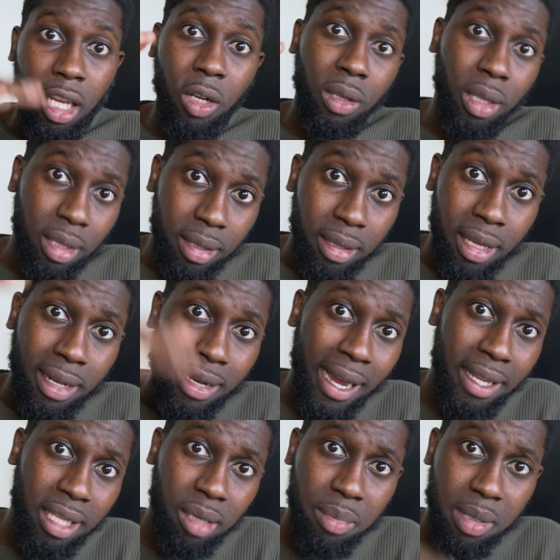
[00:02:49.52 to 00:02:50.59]
you know, the
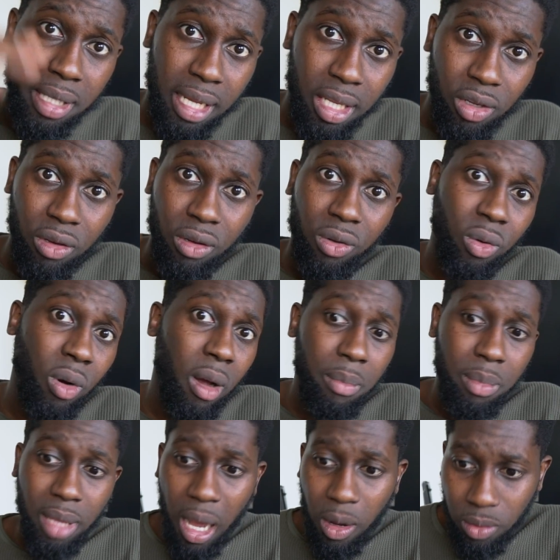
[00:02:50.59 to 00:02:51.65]
90%
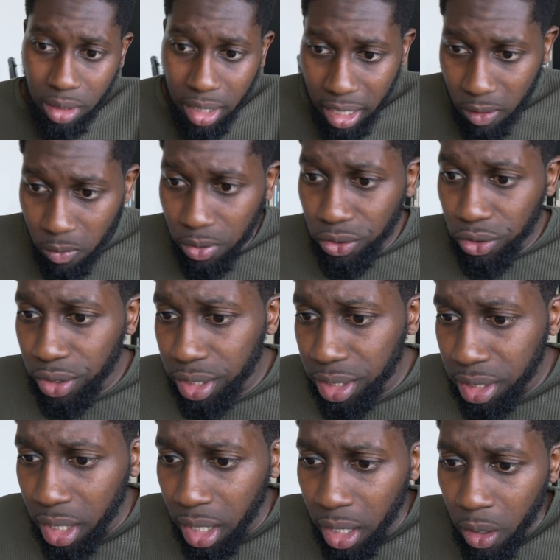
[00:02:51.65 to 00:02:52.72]
drop down there, which
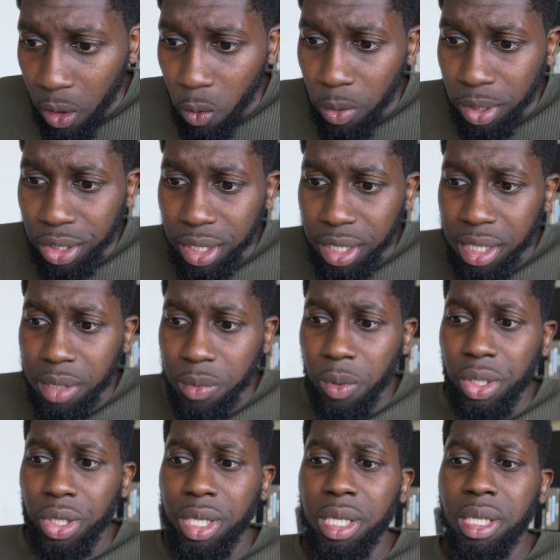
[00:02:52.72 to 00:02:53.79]
is
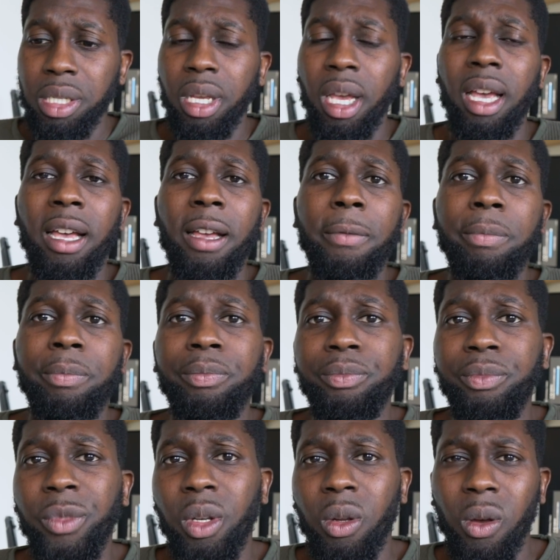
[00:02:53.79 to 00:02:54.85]

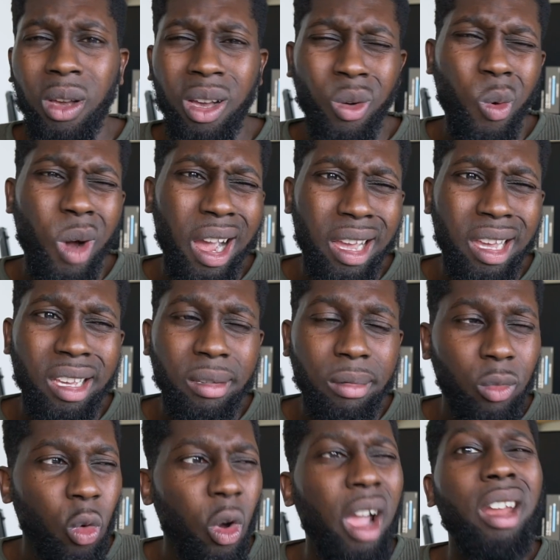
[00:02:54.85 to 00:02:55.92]
you know, quite
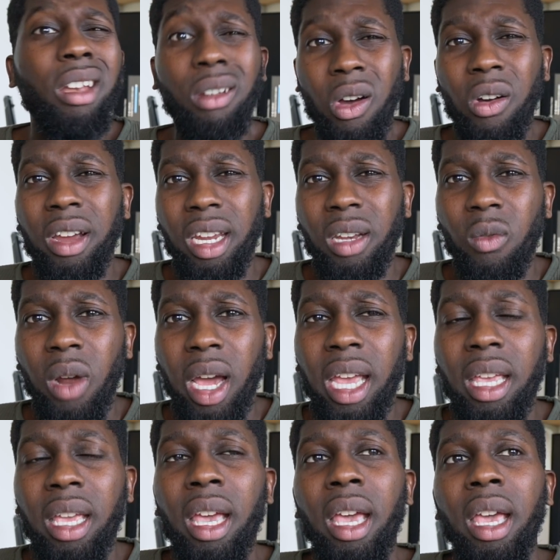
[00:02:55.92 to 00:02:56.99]
annoying,
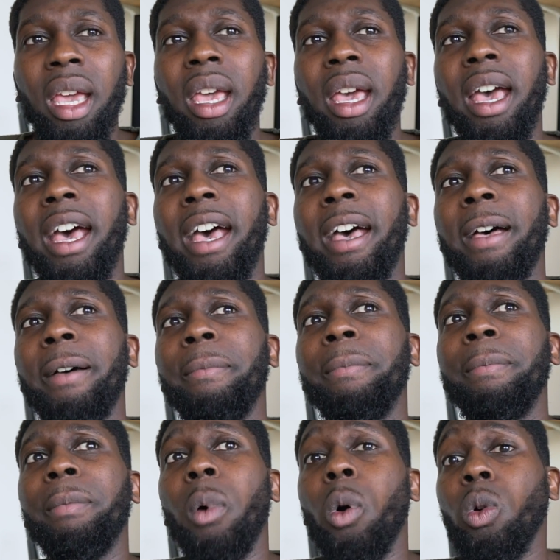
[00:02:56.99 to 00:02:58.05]
right?
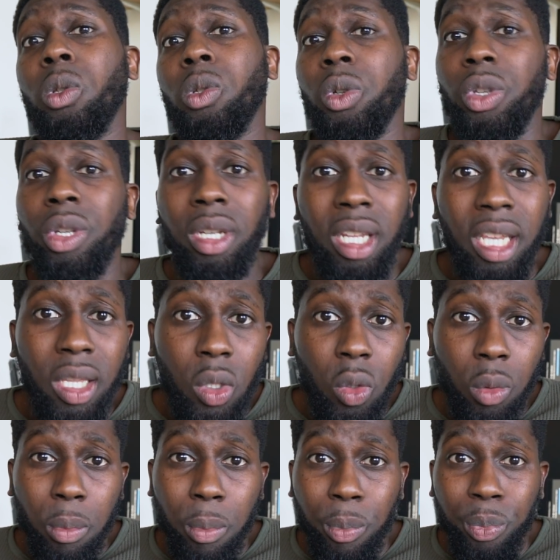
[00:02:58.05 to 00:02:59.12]
Also, you need
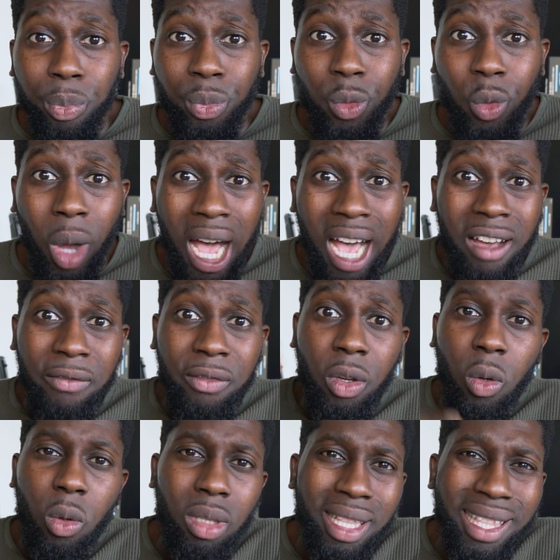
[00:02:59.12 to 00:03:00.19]
to have, you
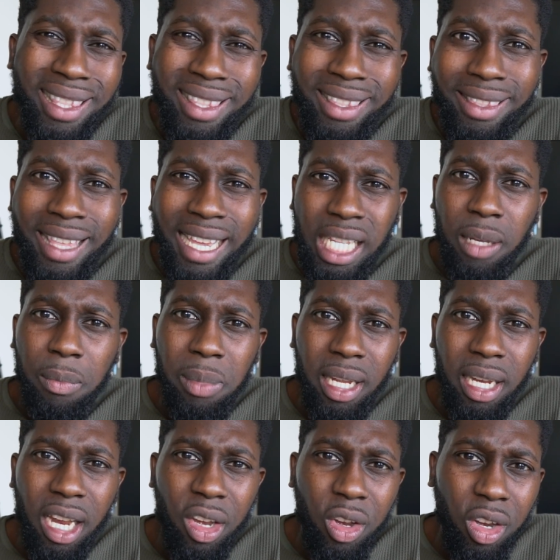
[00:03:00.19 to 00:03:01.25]
know, the
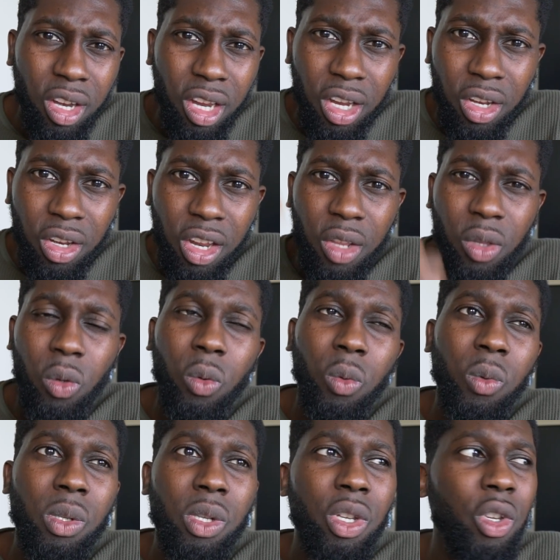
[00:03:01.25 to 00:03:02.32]
discipline, and you need
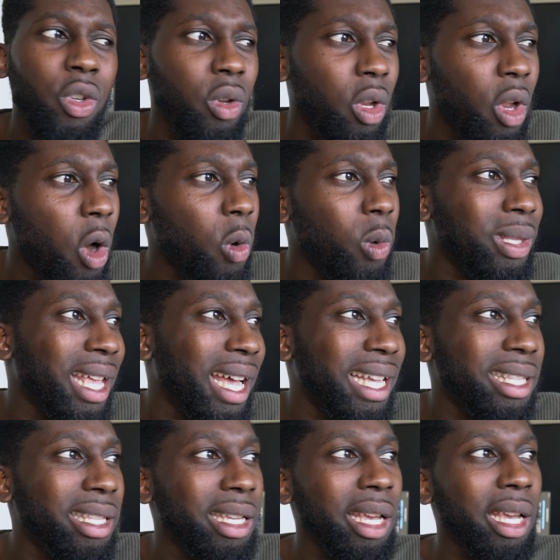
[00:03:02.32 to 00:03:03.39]
to, you know,
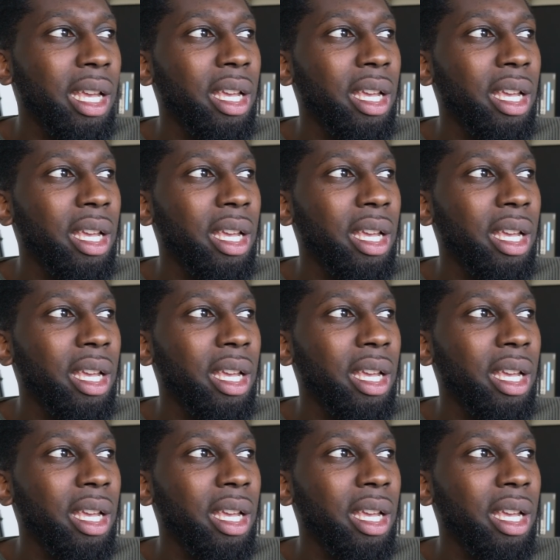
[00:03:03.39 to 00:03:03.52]
that,